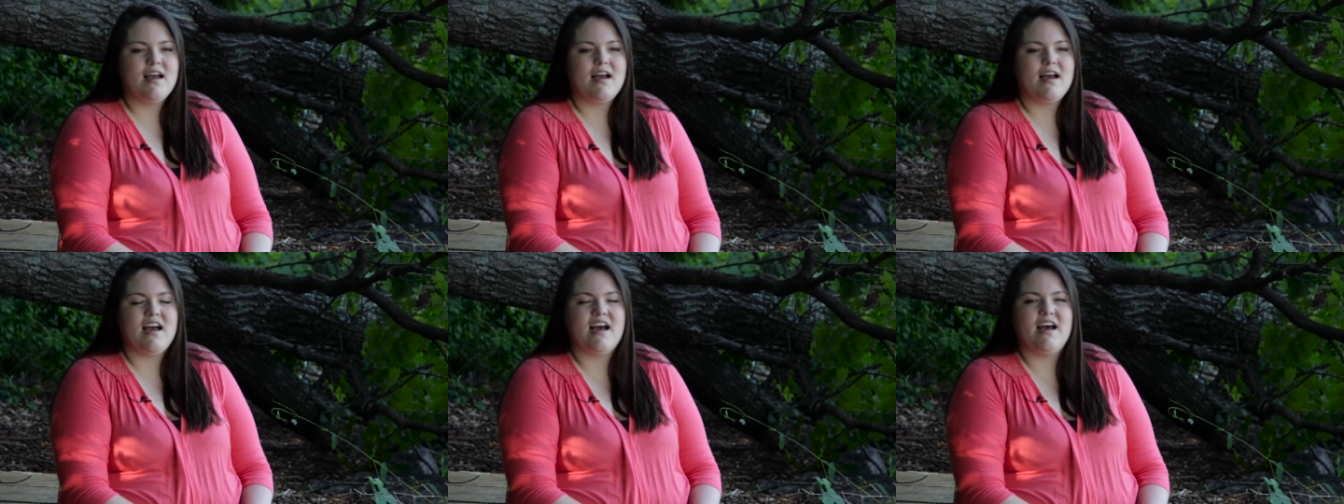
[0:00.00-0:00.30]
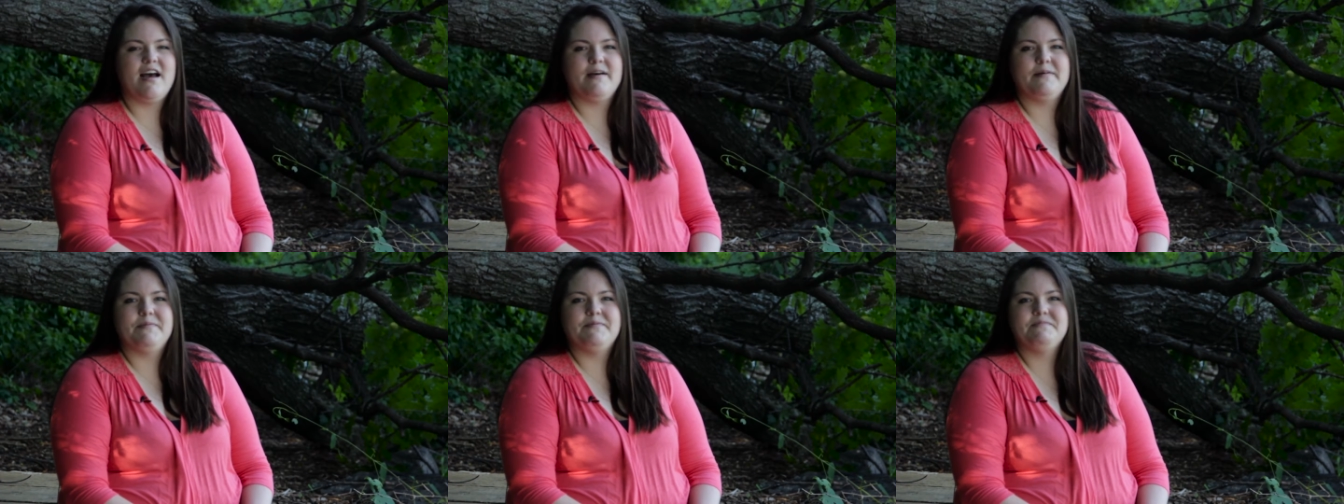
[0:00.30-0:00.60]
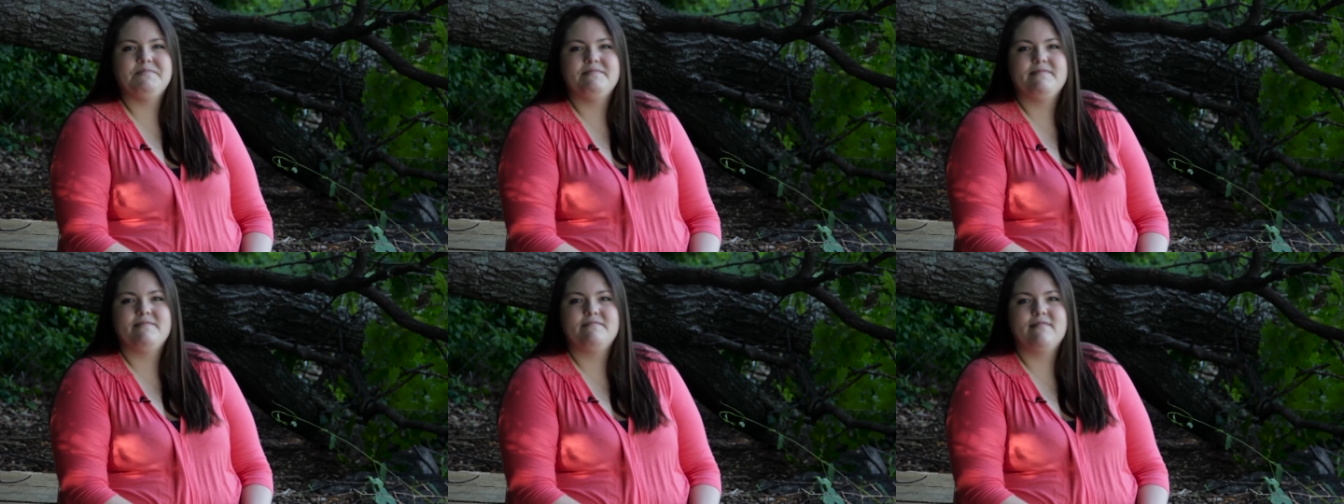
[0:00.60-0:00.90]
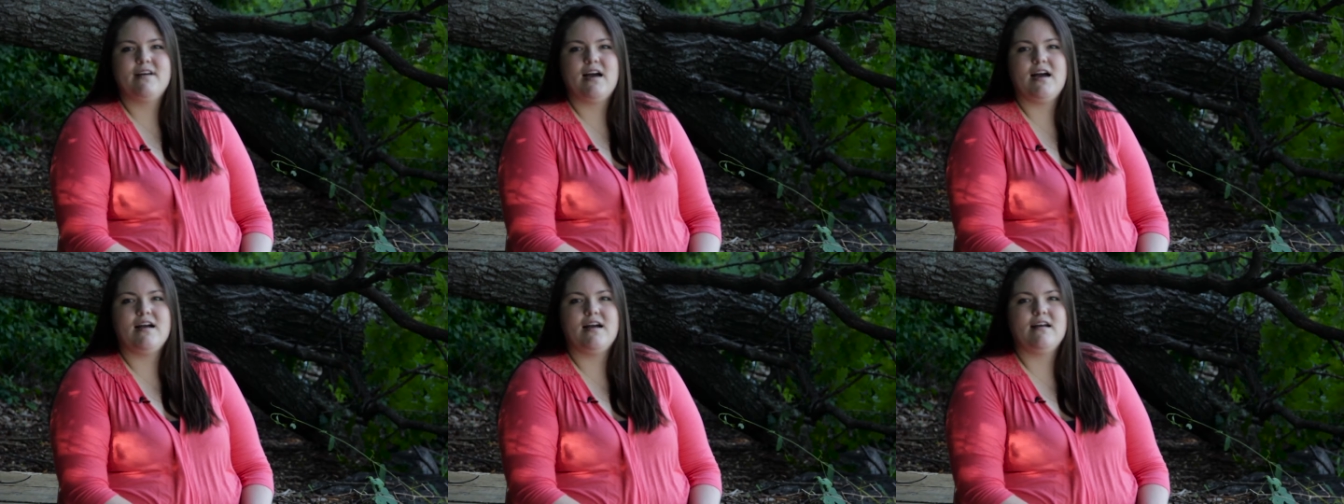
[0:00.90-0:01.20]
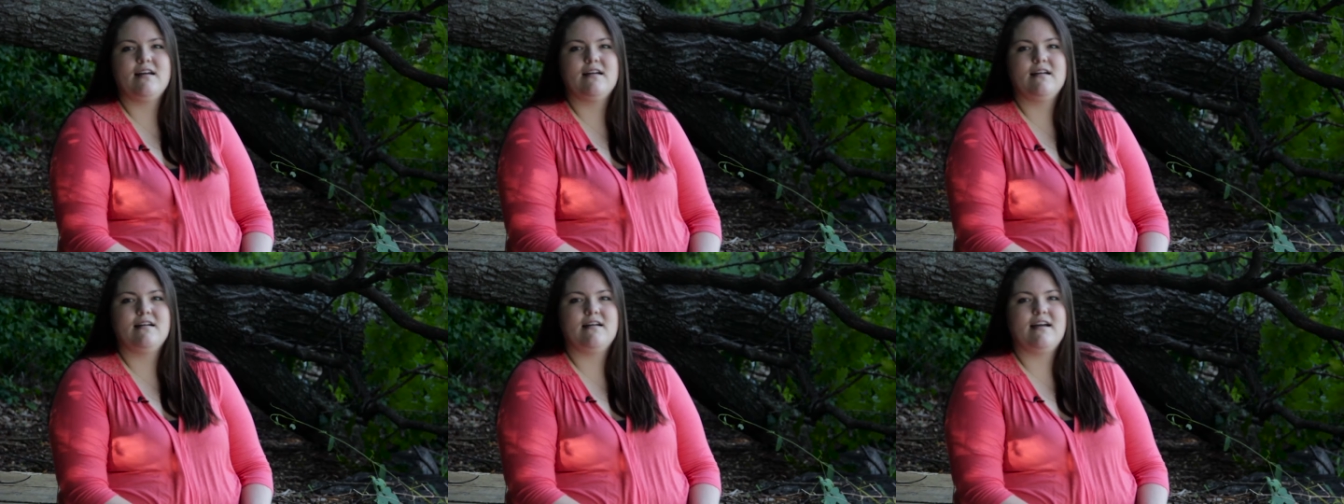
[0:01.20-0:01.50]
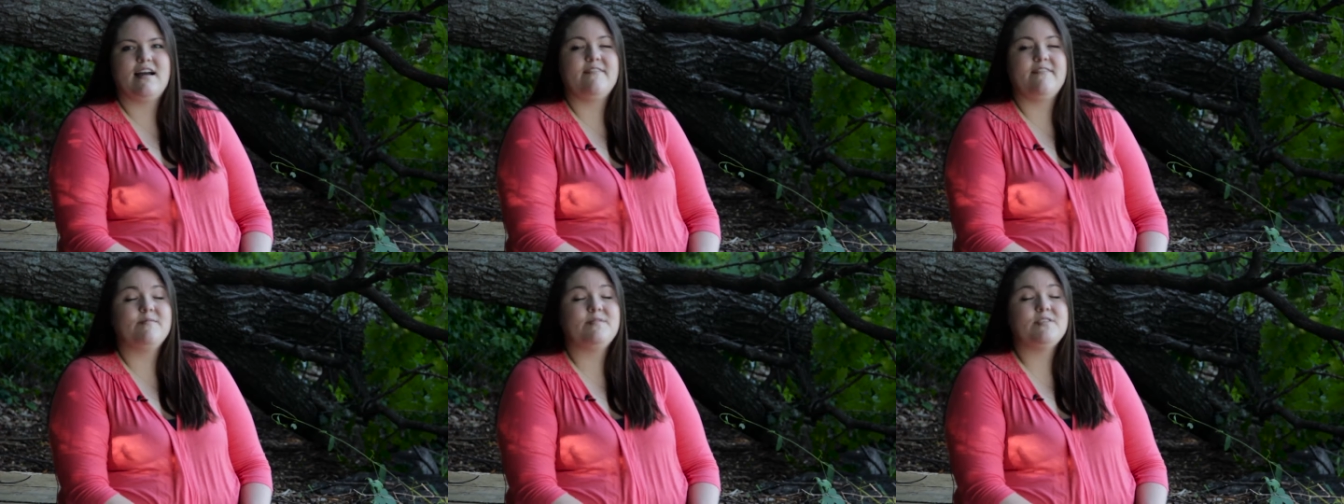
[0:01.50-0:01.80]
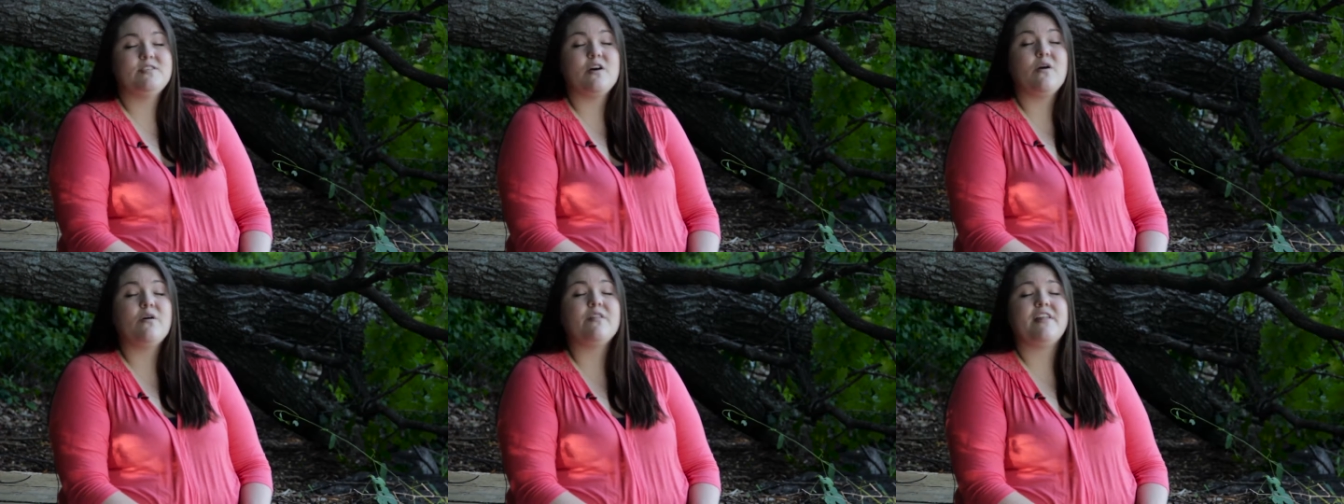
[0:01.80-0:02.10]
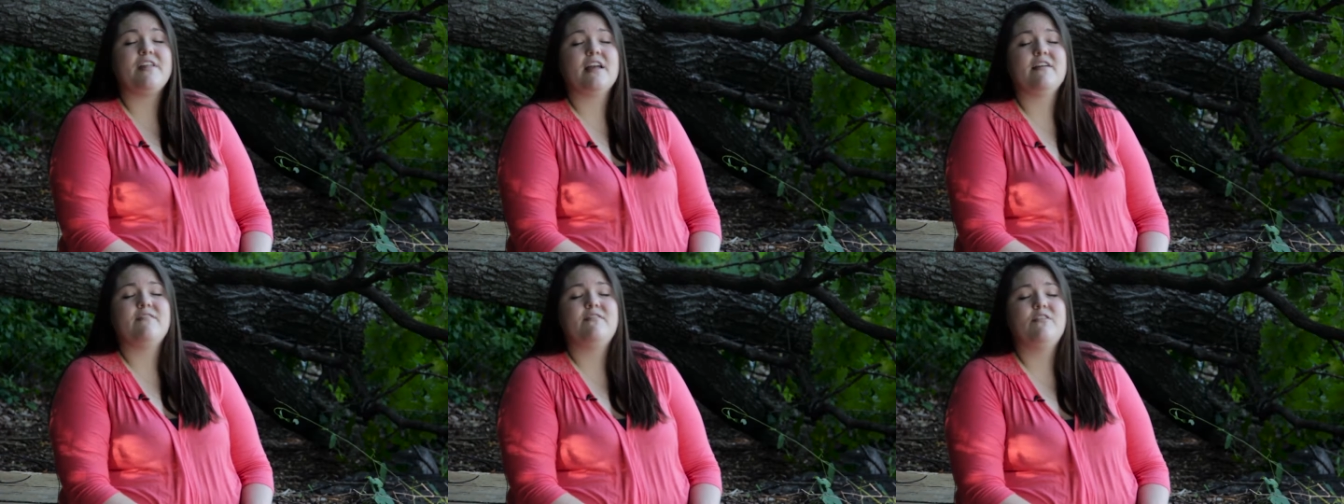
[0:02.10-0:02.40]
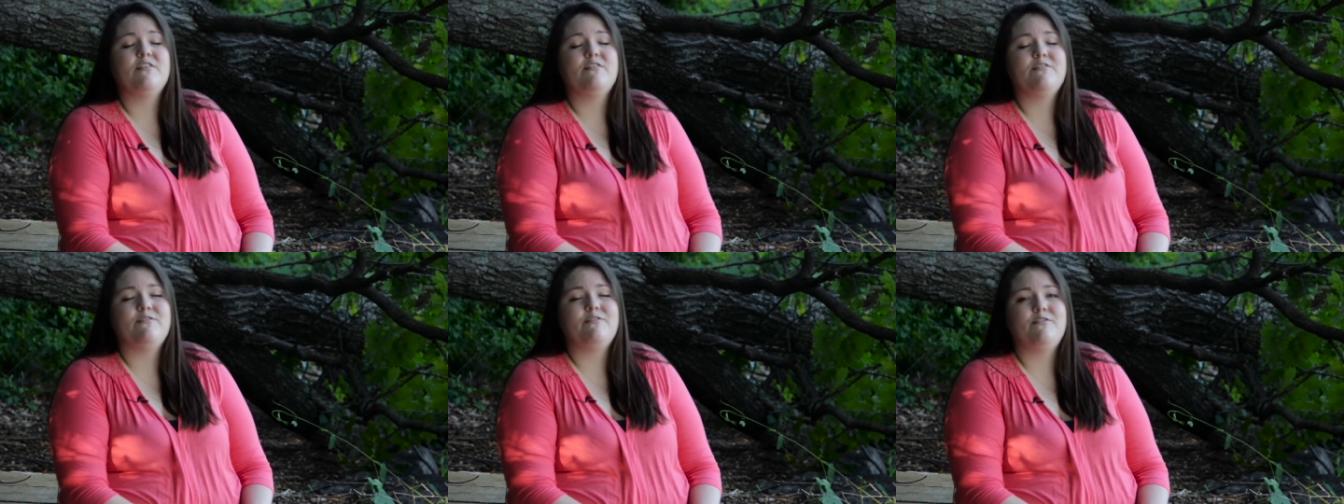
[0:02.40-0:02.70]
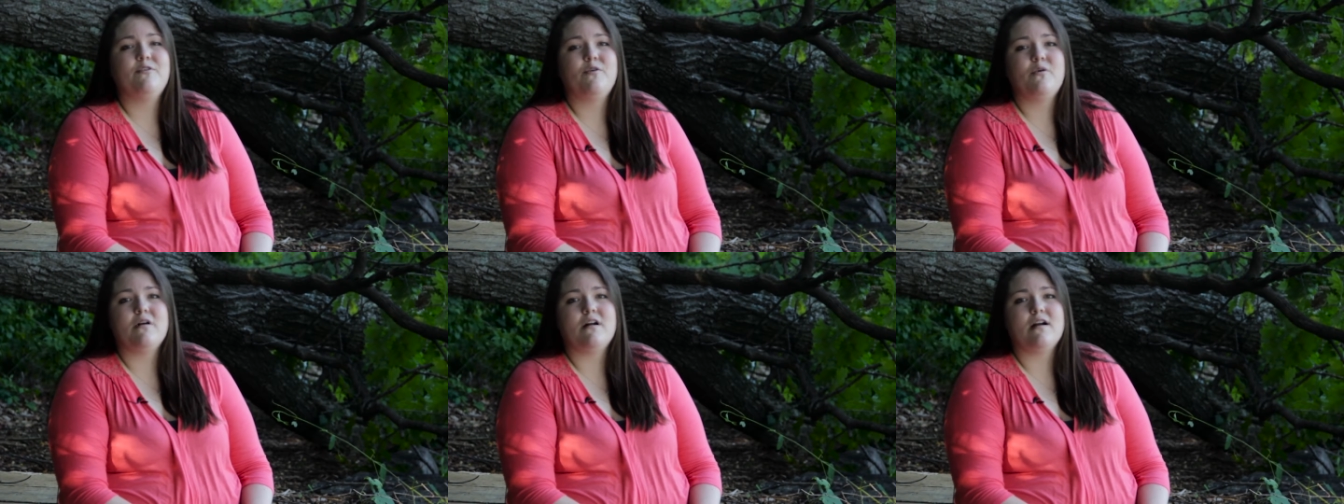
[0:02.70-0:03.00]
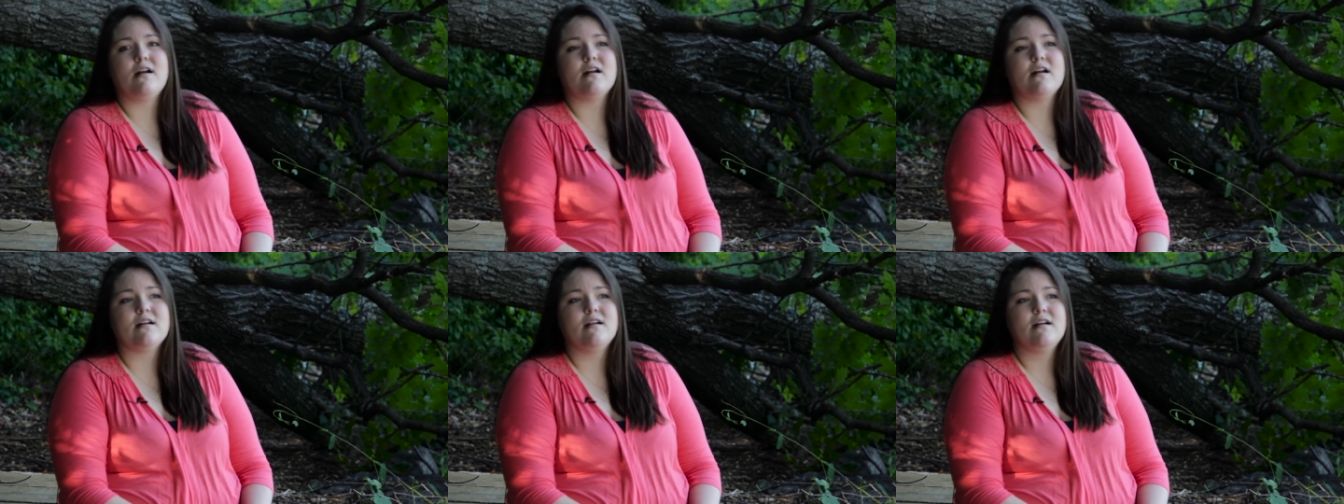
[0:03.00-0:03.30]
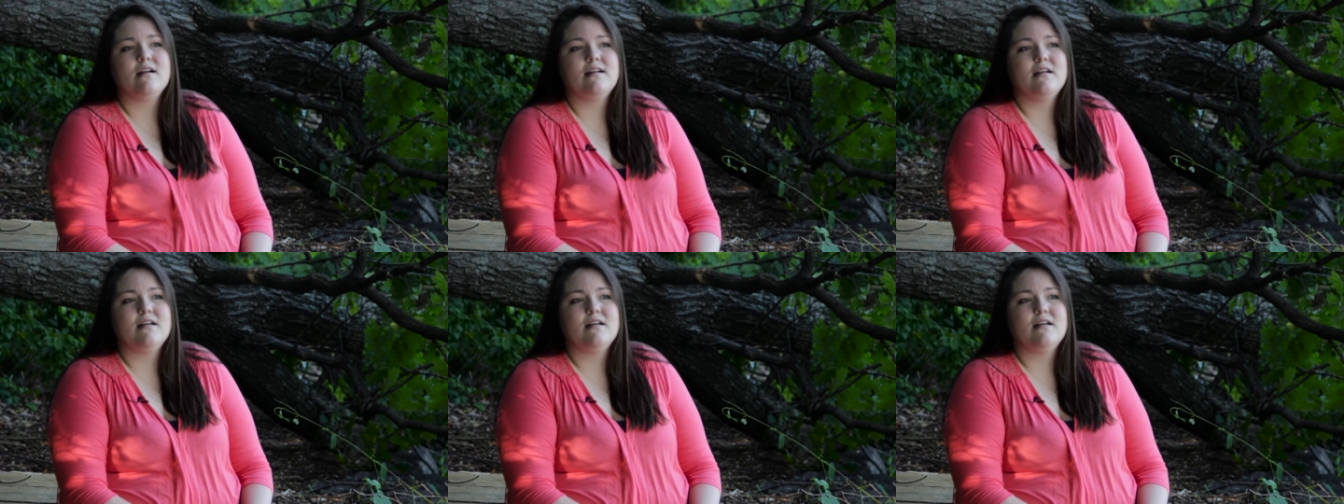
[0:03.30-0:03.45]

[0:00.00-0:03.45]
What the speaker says: I'm so thankful for